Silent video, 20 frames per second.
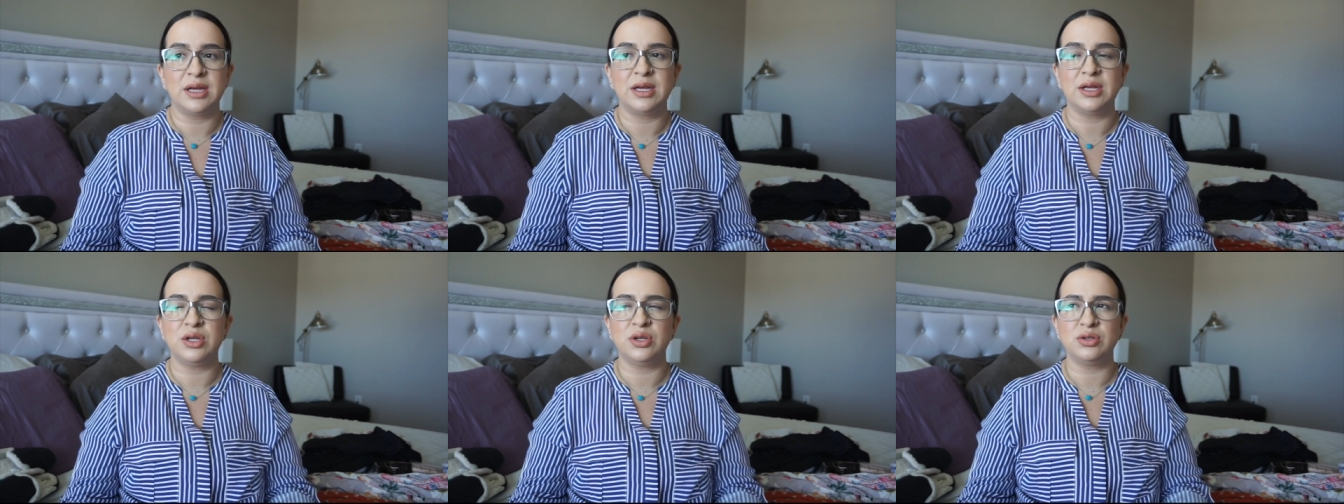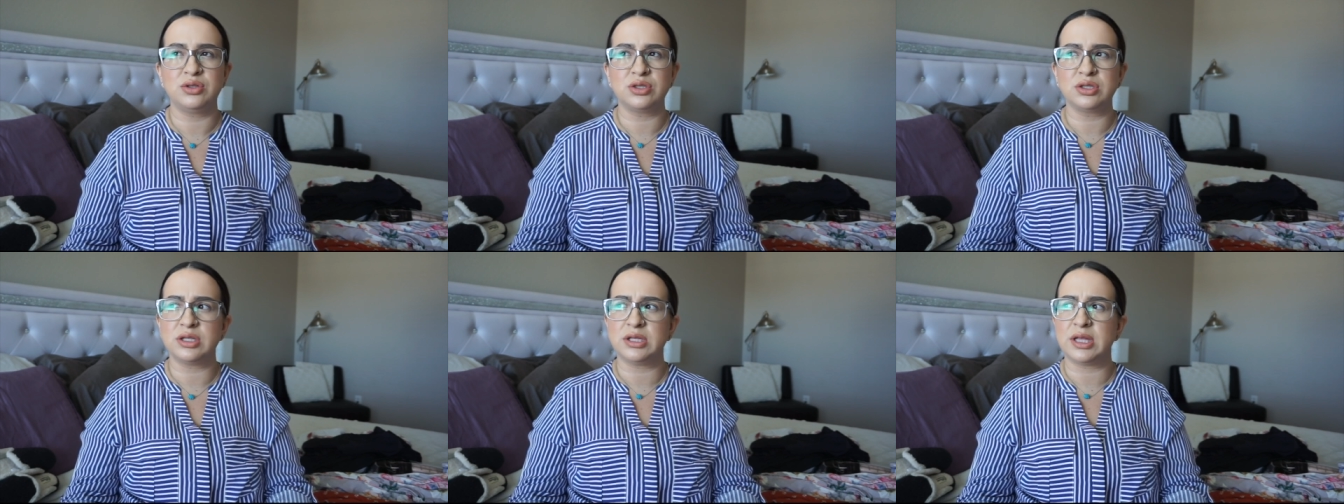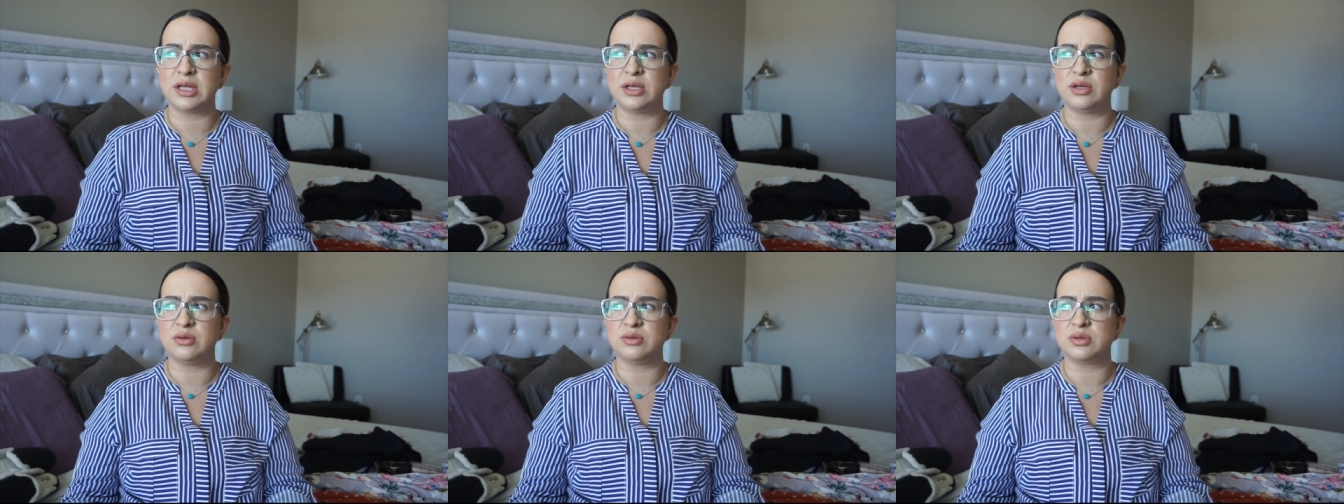usually they
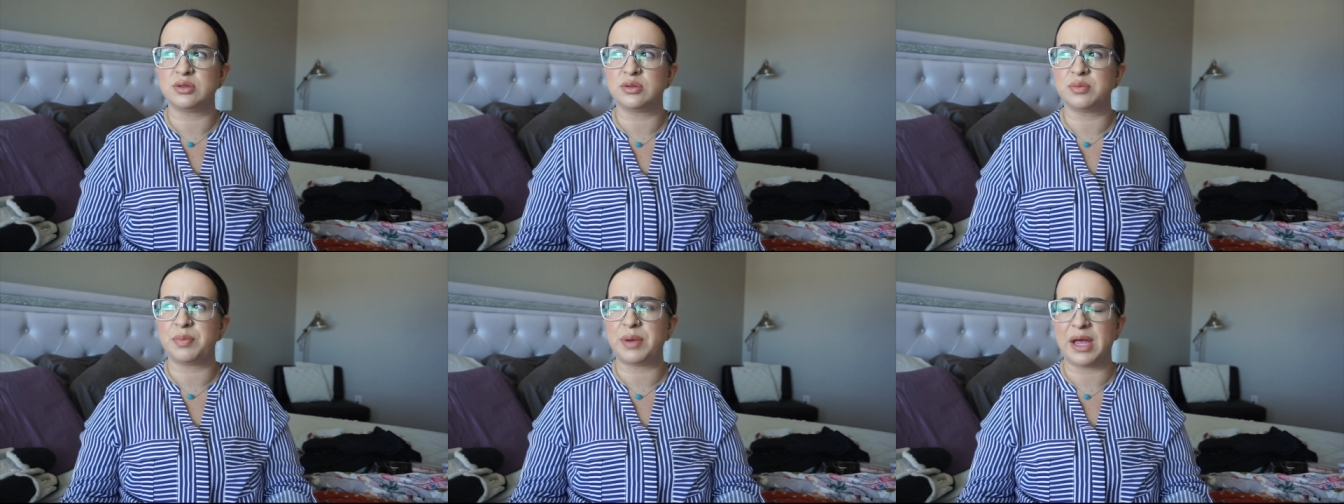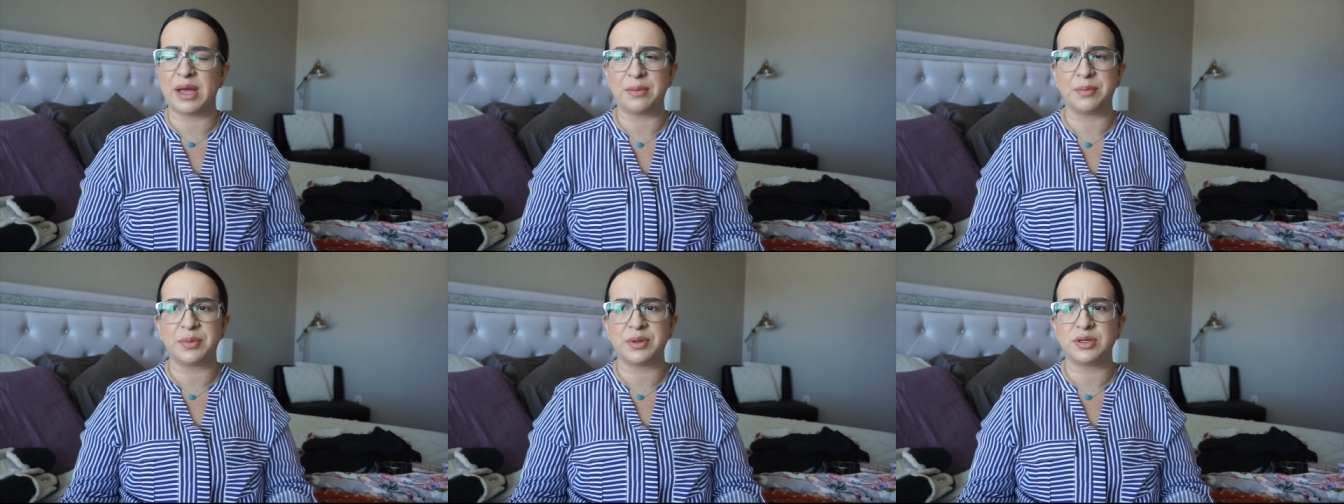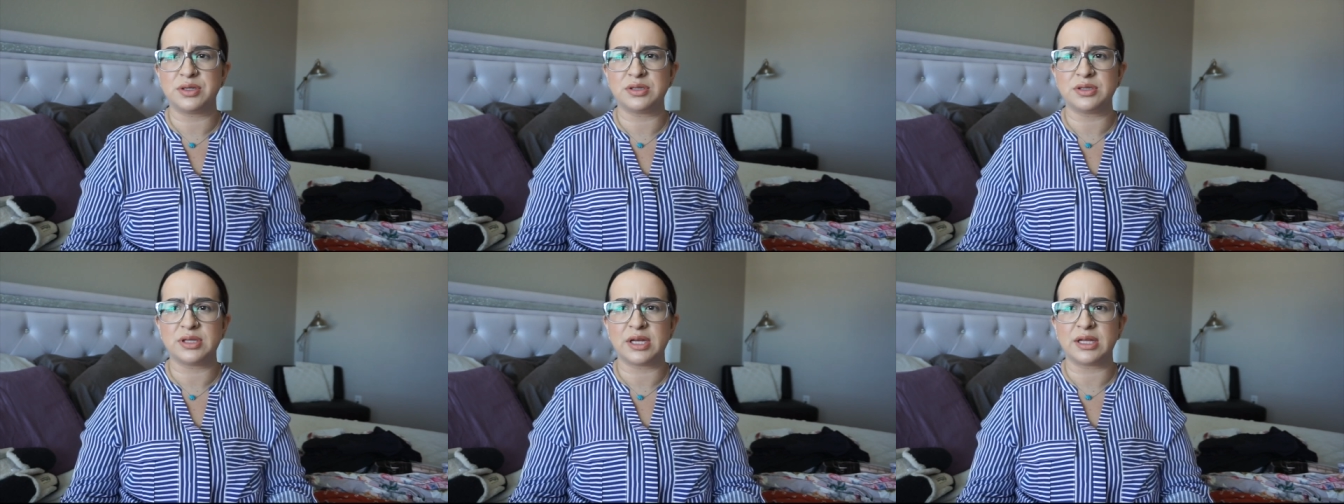use
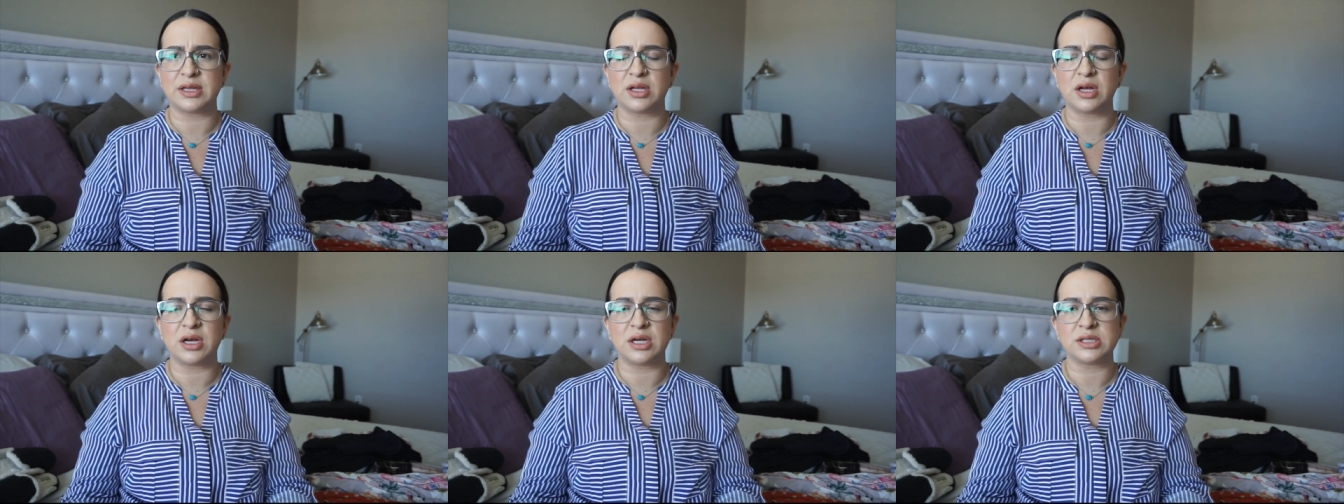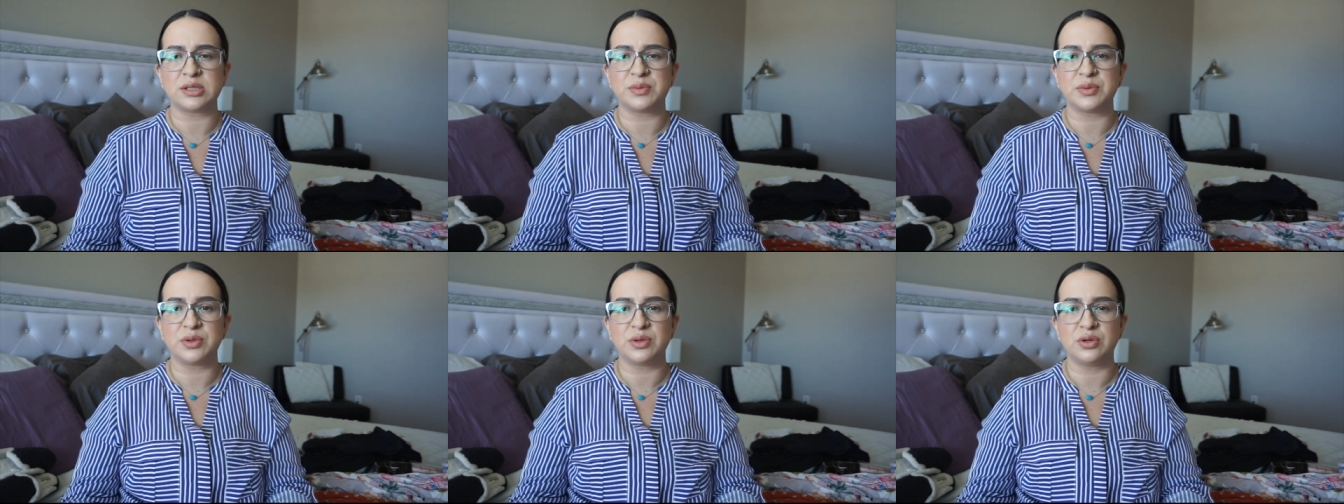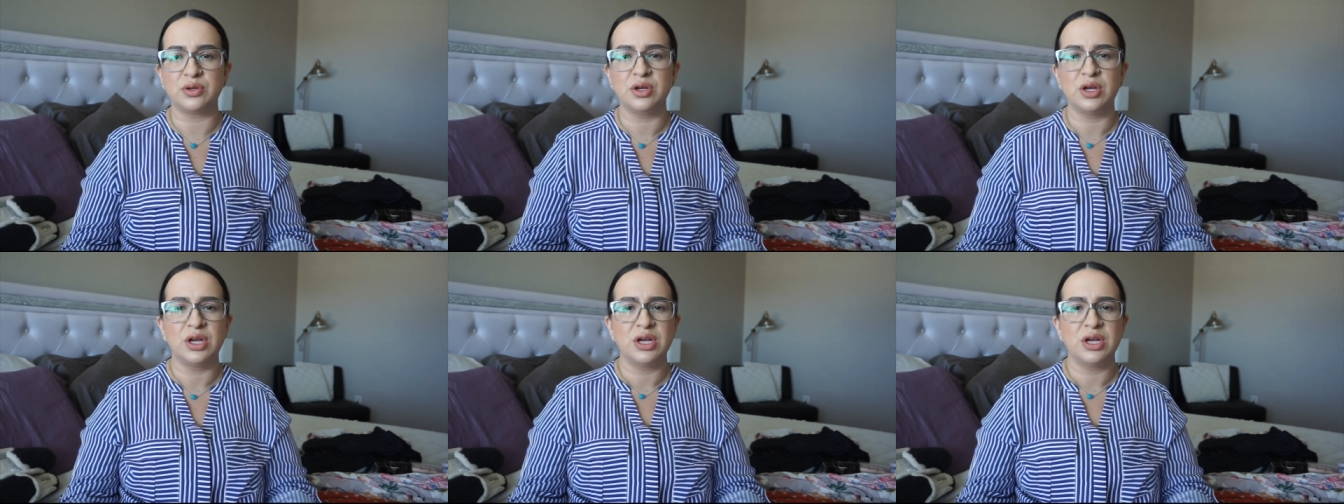Pampers at the hospital.